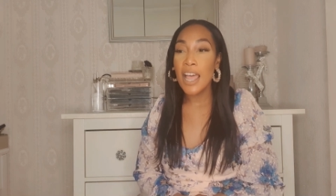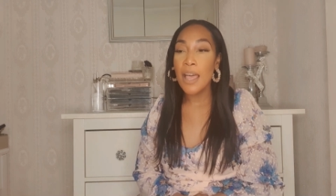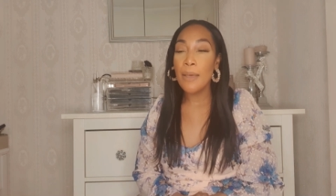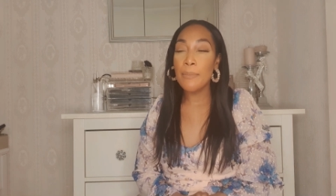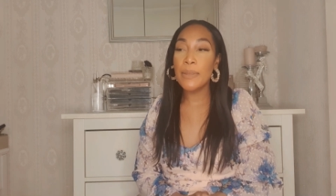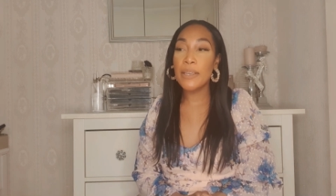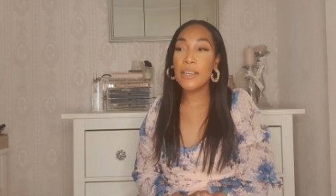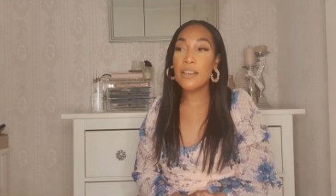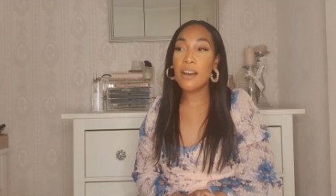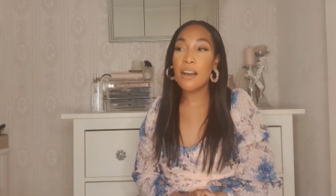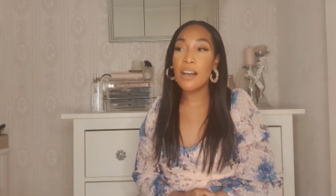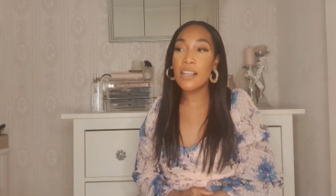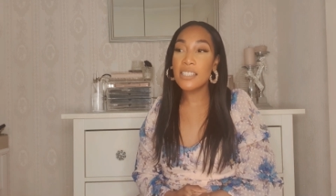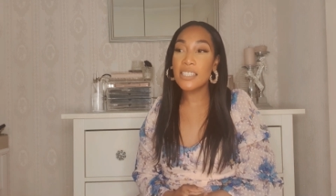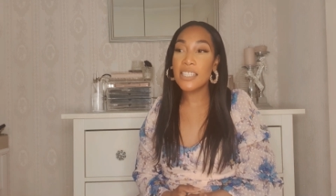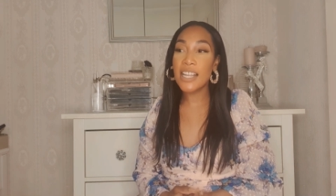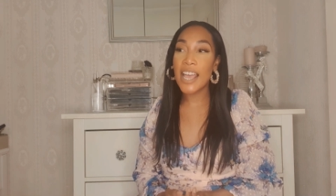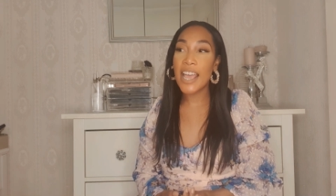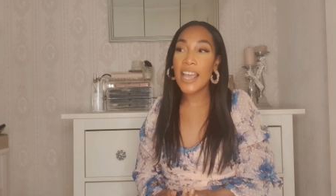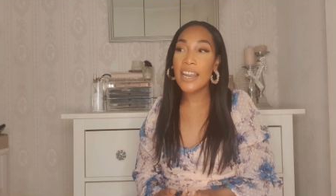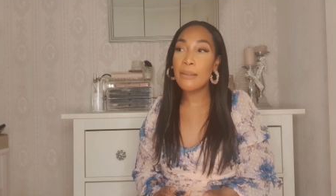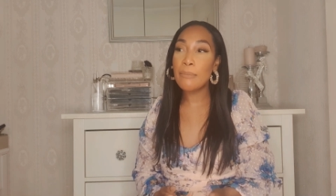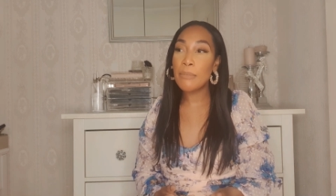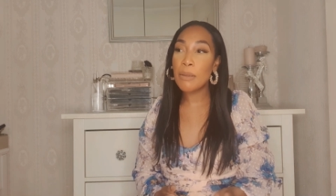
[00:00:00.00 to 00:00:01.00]
because
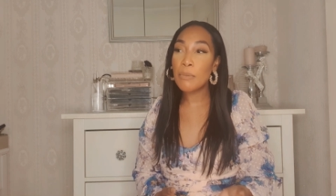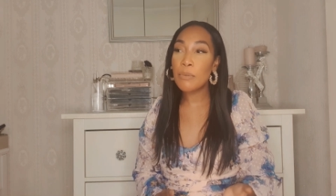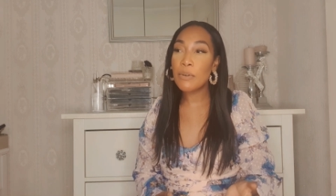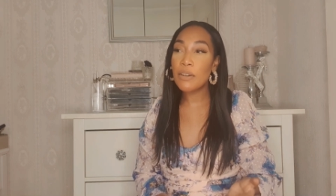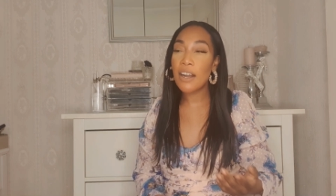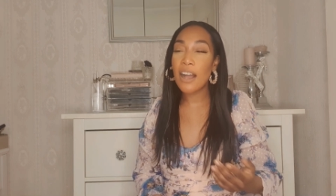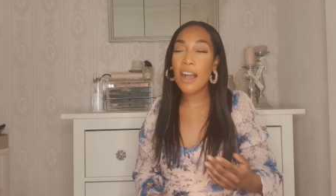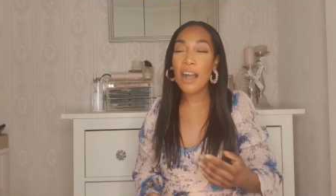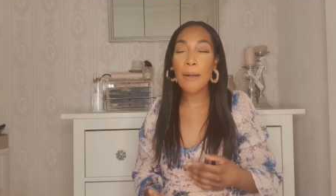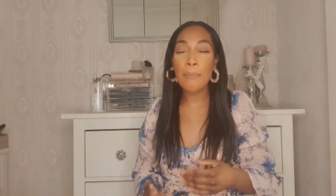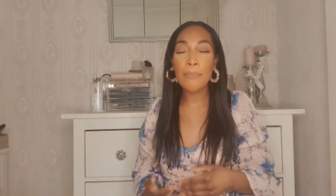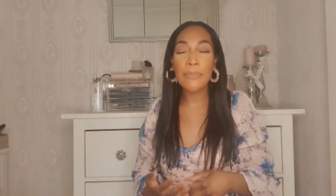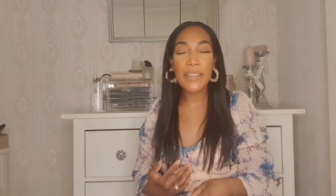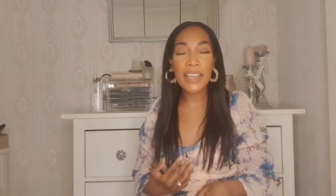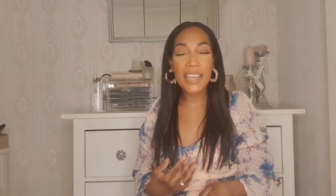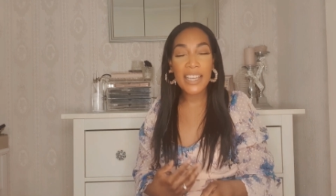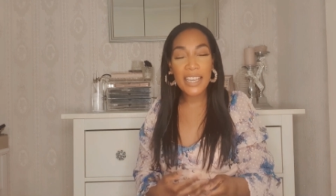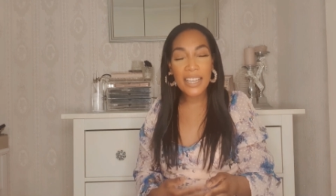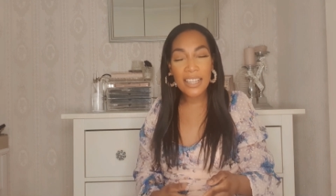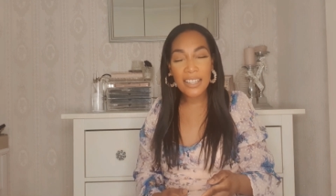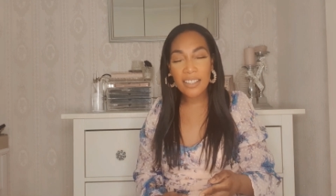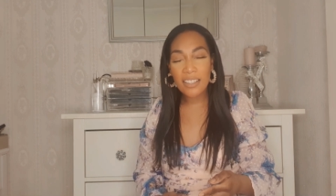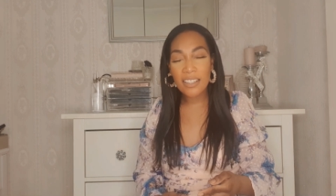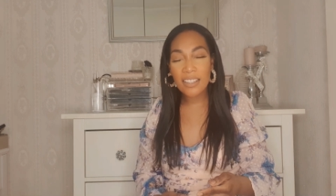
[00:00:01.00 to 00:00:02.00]
the enemy will come
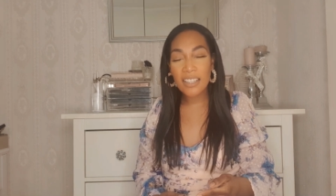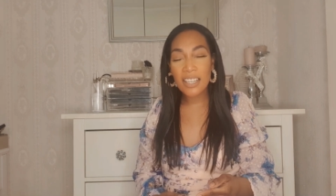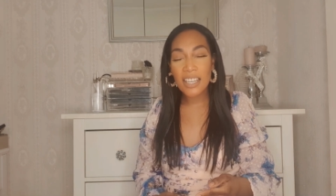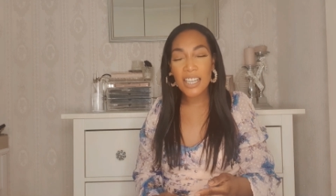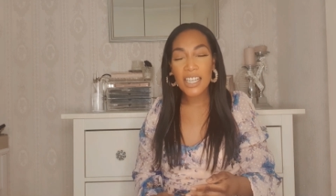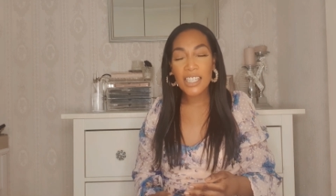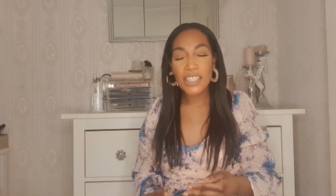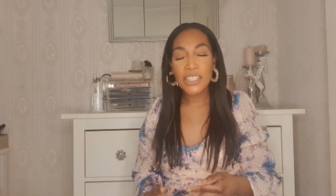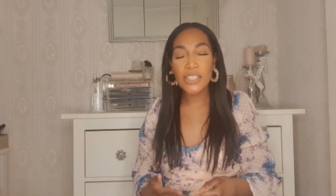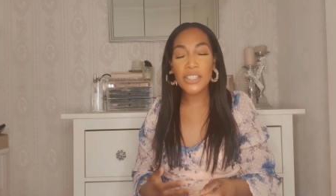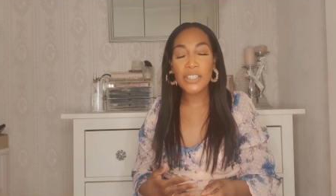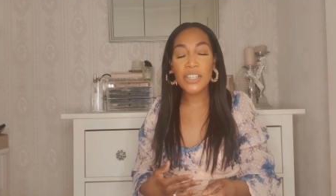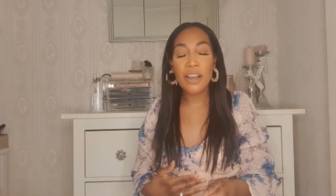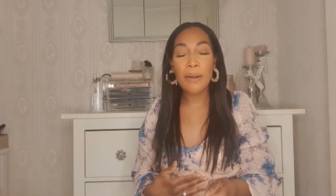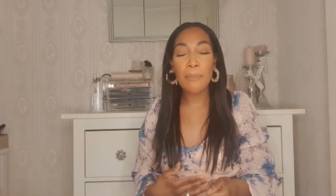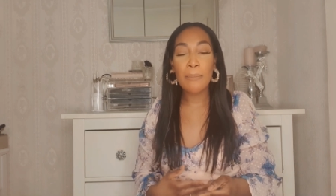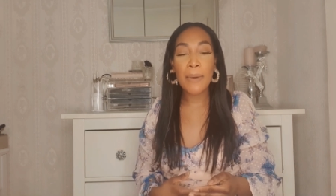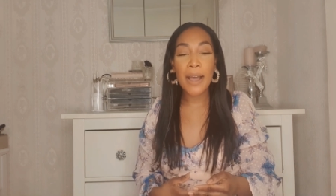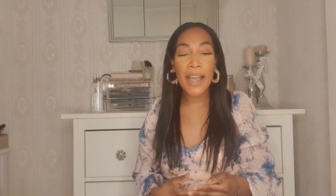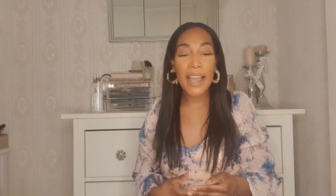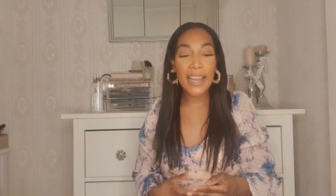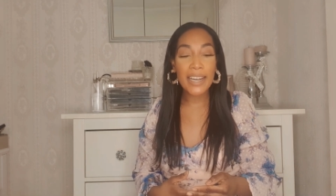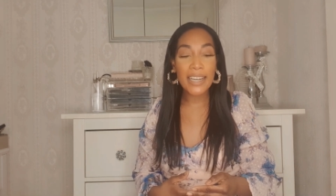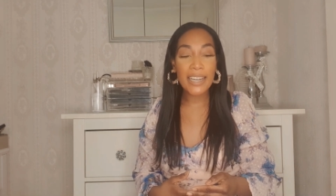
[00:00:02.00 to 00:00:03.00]
in to your
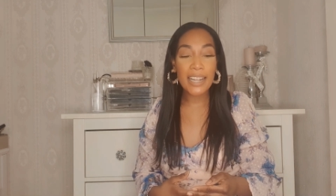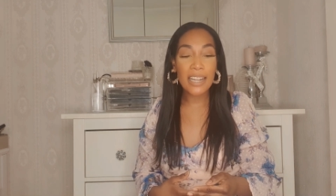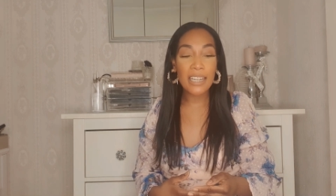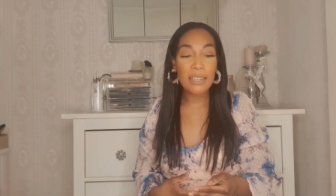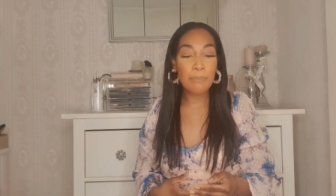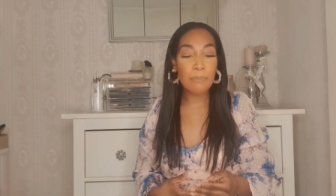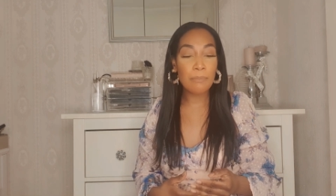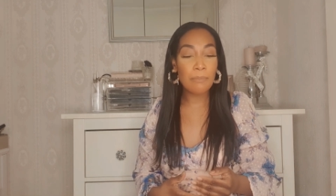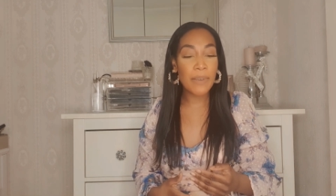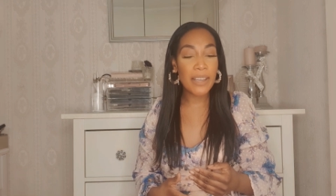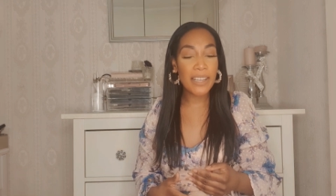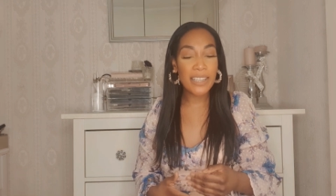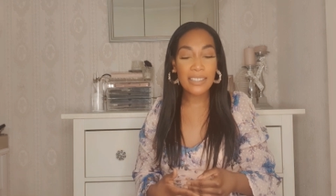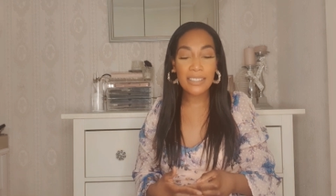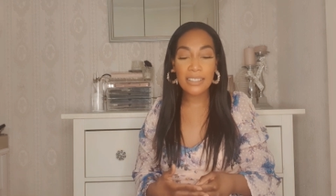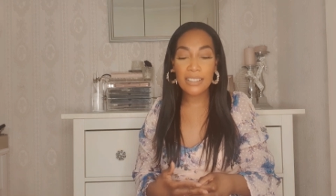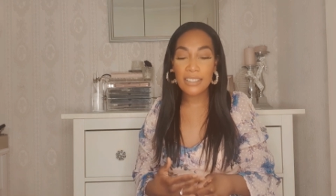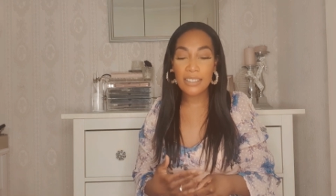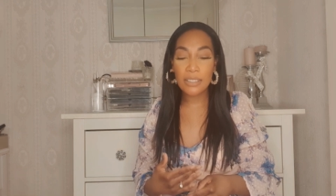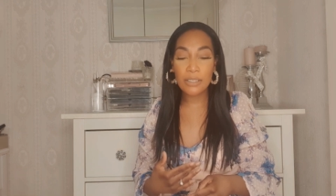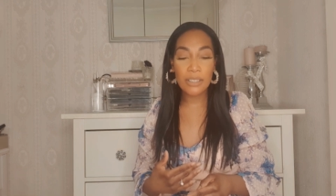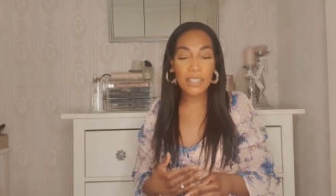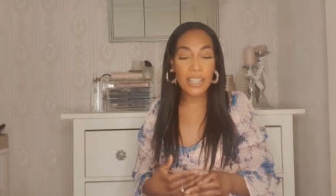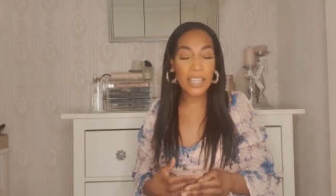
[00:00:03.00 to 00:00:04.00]
mind and make
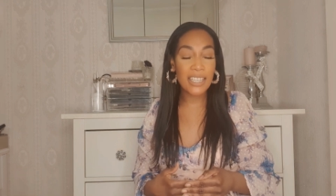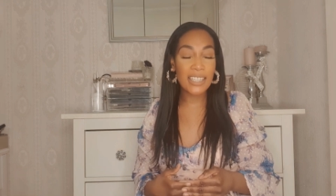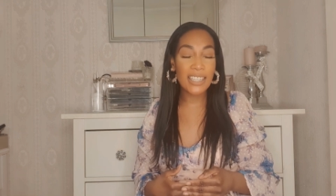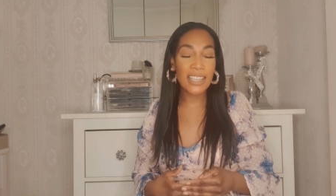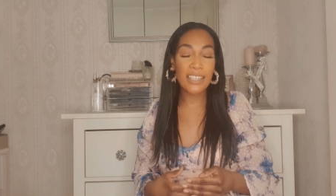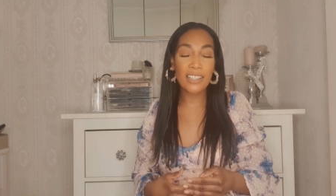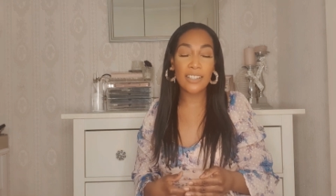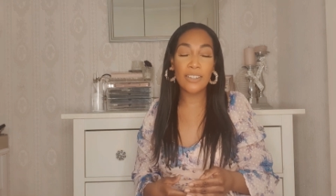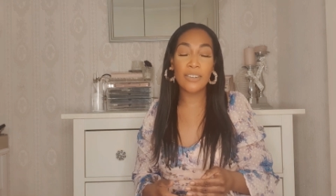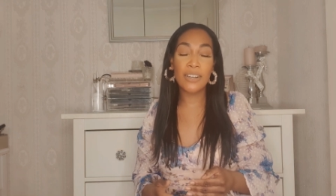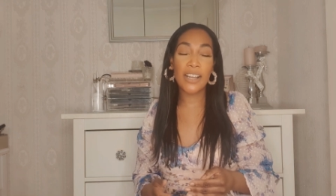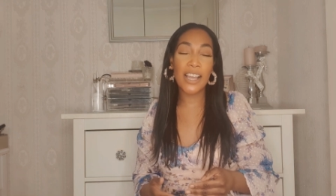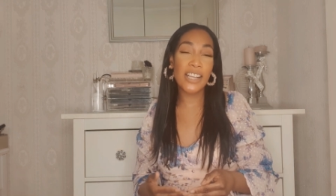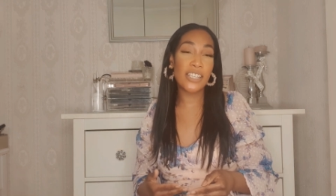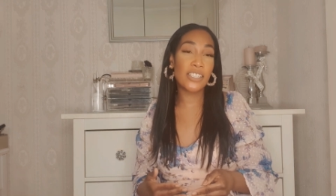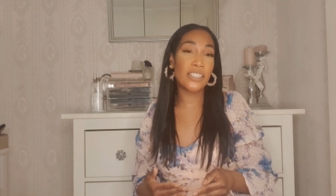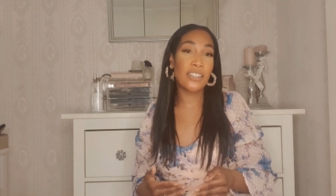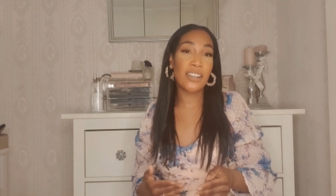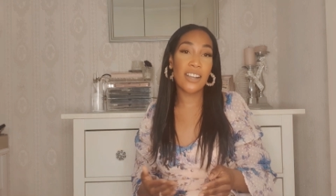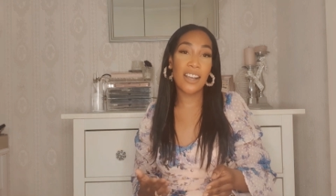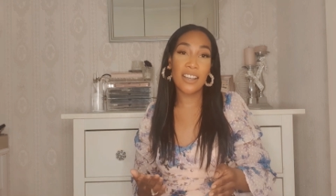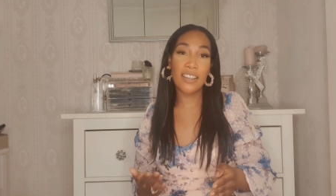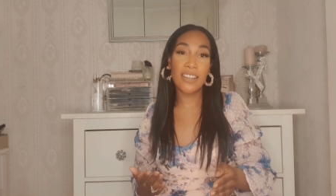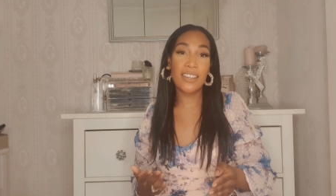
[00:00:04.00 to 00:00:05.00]
you think like, look, I
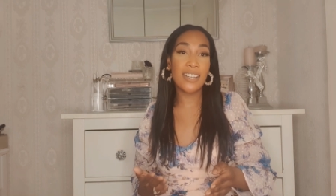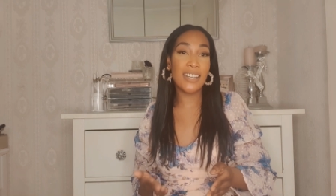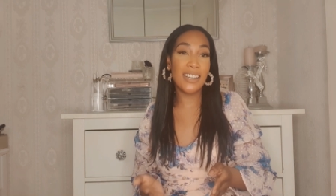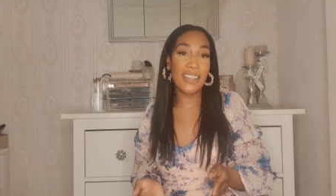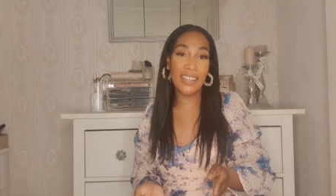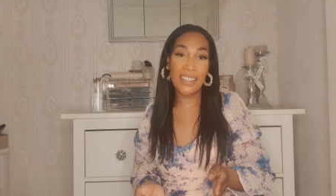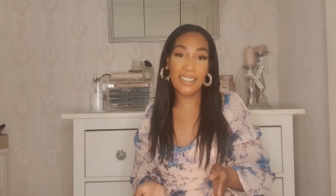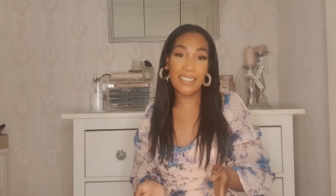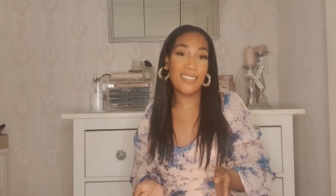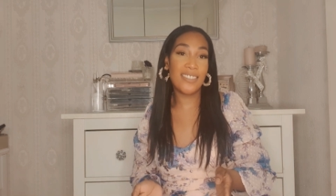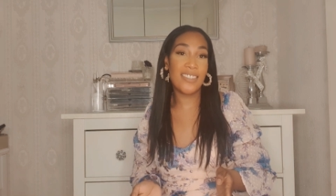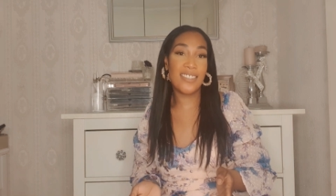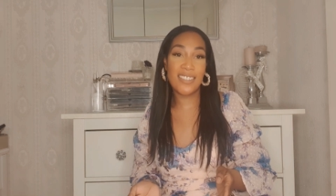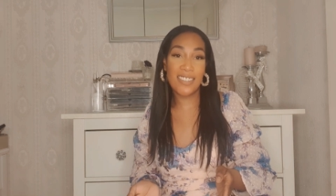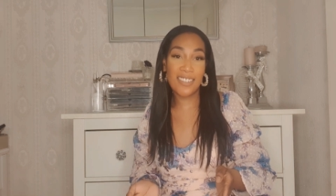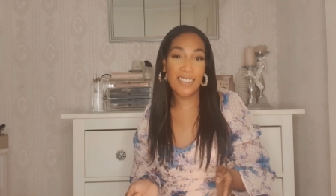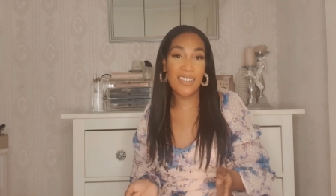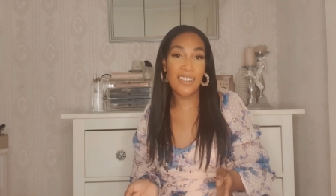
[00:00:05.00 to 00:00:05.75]
should calculate.